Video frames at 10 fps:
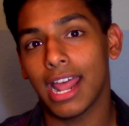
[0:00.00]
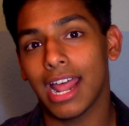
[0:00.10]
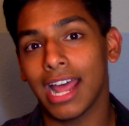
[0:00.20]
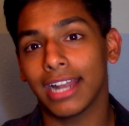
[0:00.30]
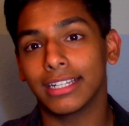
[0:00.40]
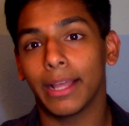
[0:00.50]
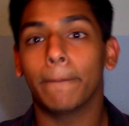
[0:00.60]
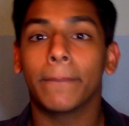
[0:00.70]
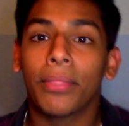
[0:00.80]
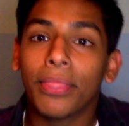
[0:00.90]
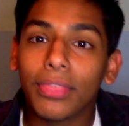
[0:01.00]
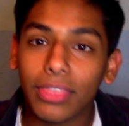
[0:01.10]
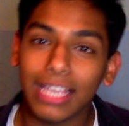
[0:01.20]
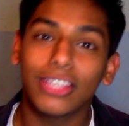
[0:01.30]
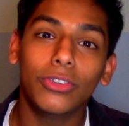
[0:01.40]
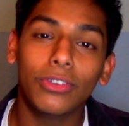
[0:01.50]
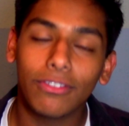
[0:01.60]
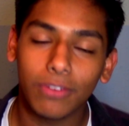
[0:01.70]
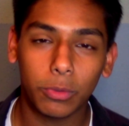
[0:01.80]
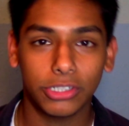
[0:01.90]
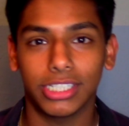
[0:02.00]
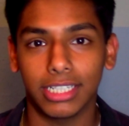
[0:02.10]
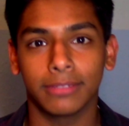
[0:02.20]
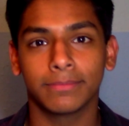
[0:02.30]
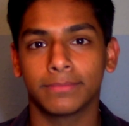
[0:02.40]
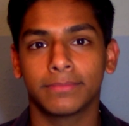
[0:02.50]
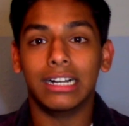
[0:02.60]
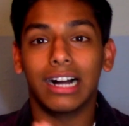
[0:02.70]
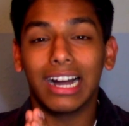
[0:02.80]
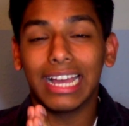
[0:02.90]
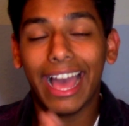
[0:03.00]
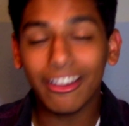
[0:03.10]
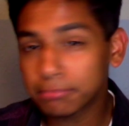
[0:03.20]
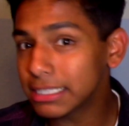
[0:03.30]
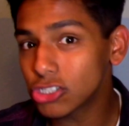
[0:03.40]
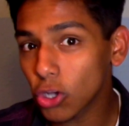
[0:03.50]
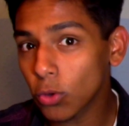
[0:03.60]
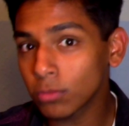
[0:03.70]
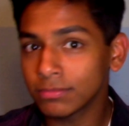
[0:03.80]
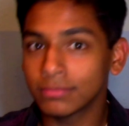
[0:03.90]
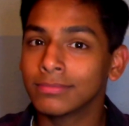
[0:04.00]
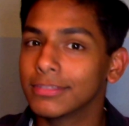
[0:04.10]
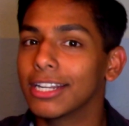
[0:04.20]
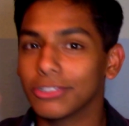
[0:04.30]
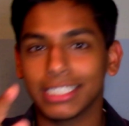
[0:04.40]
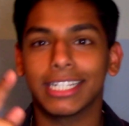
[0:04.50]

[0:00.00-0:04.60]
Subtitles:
And thank you for watching. I have been Joe, and I'll see you